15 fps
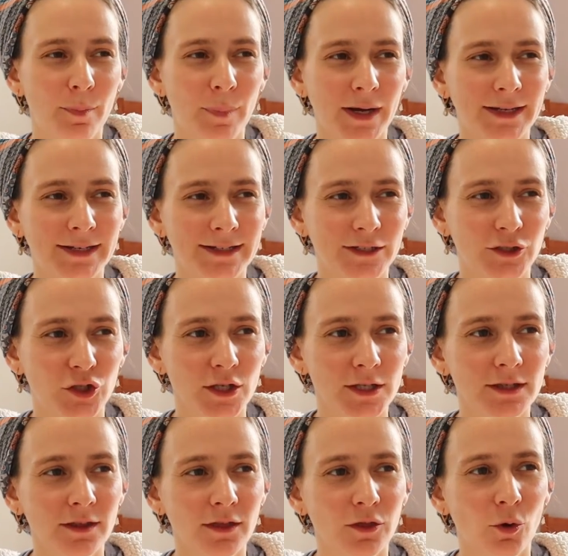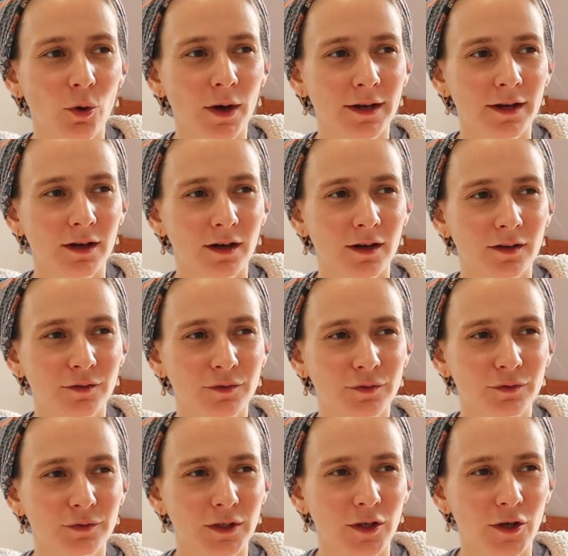But just the thought
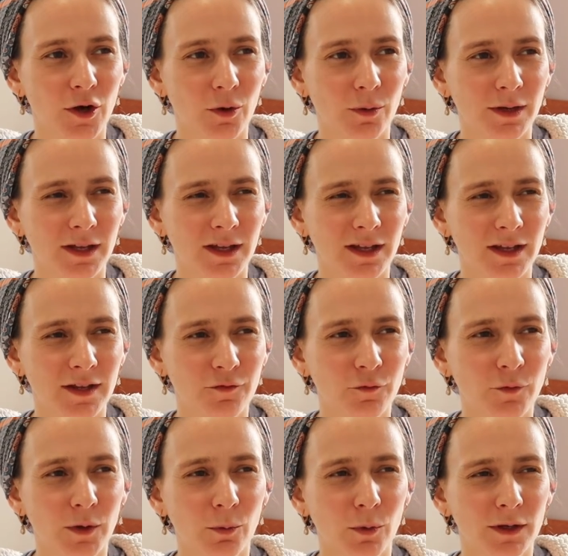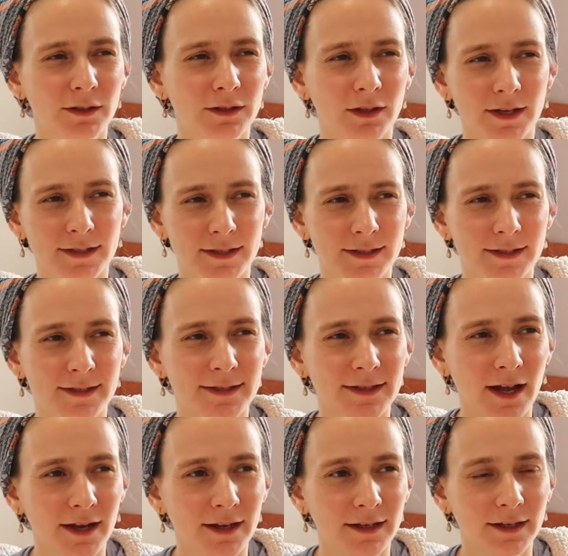of, you know, if we were to, as a
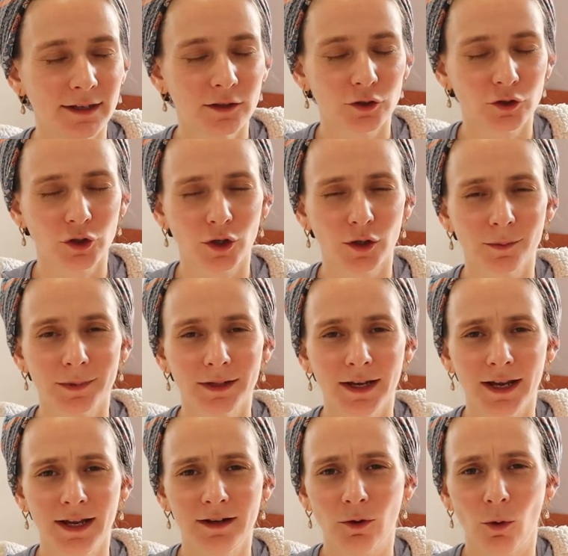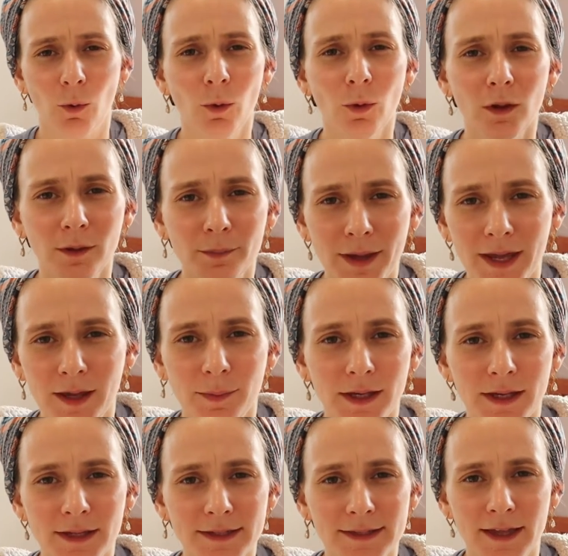society, to terminate all
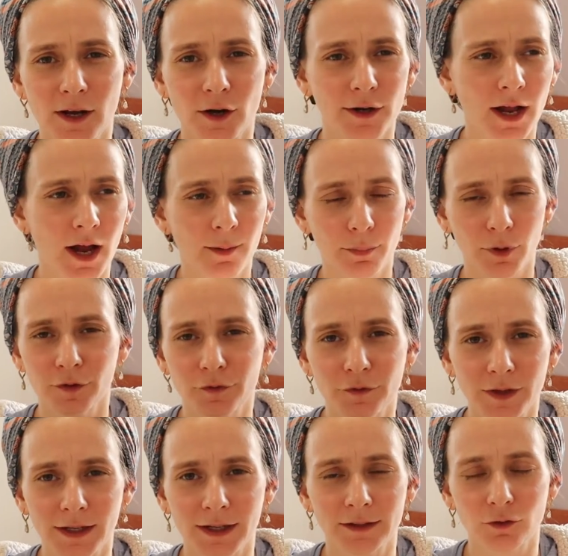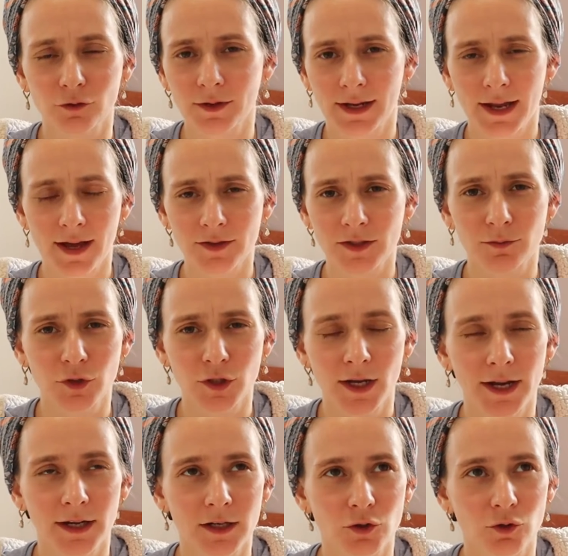babies that are not perfect or that have some
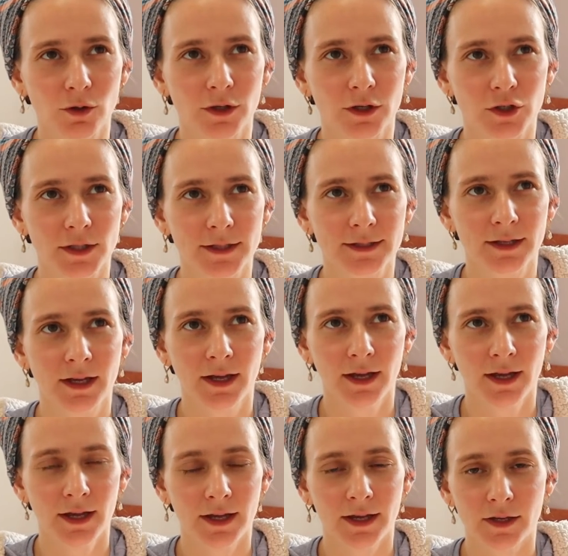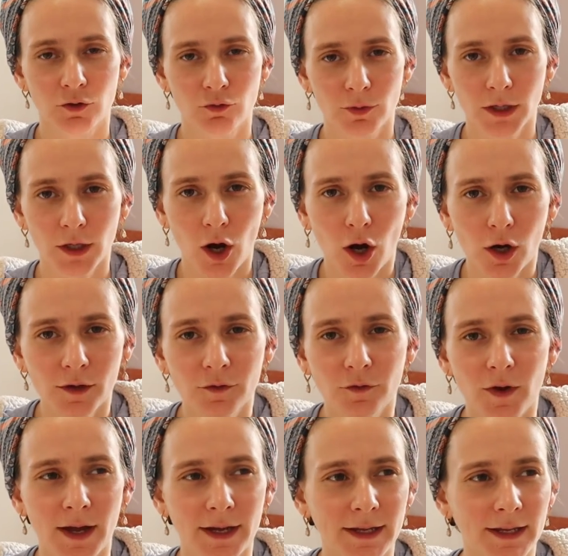genetic disorder, just is really
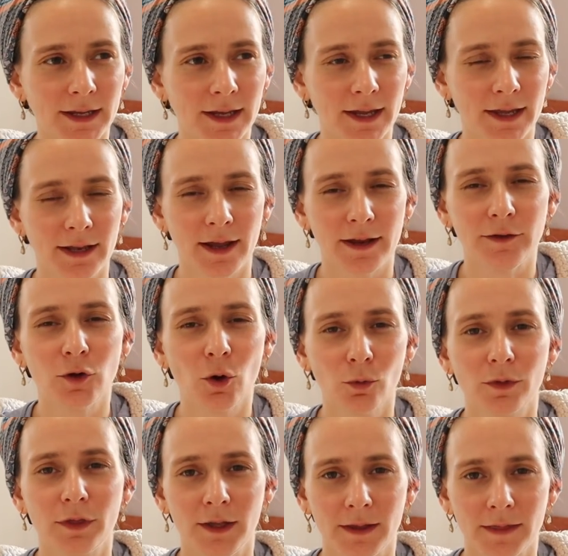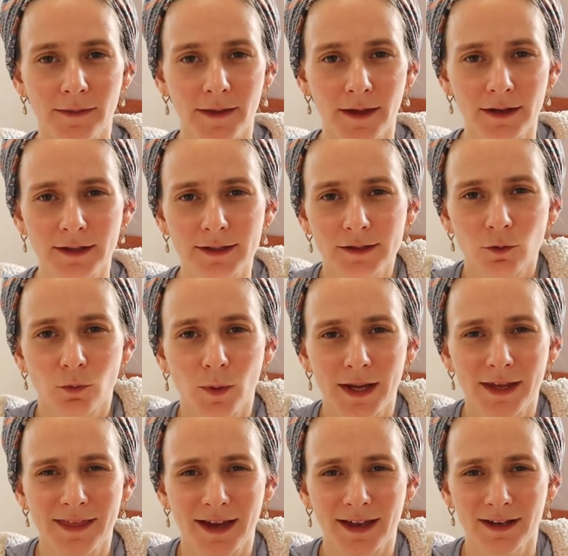horrifying. And I don't think that that is the
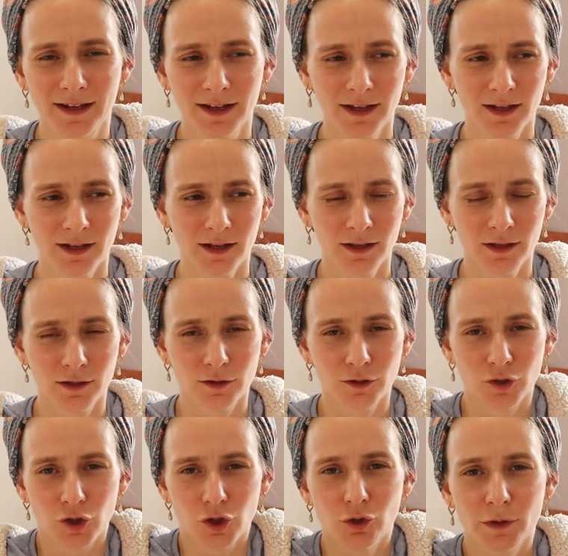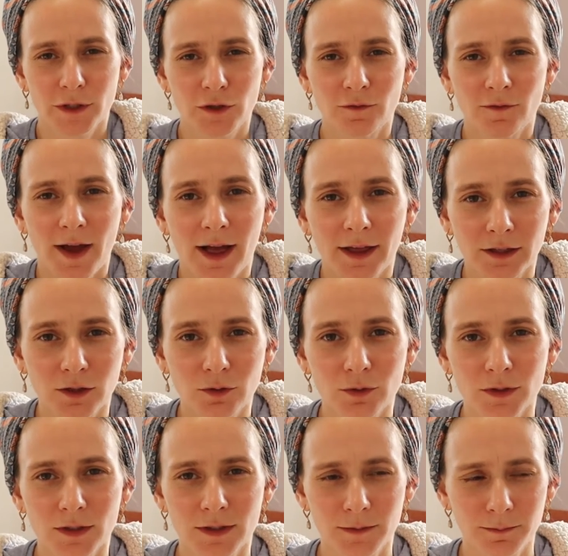way that Jewish
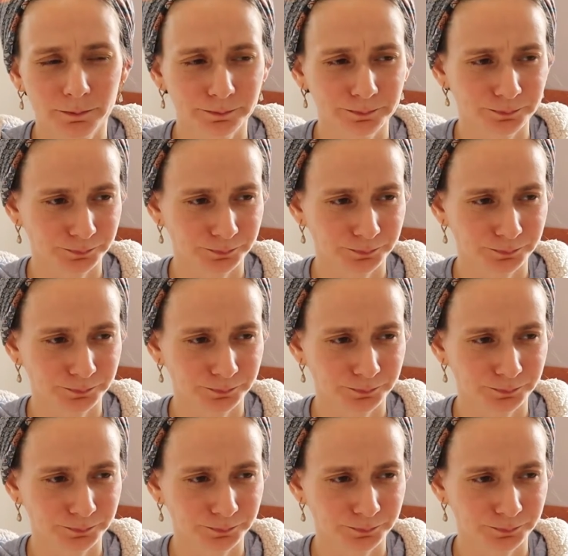values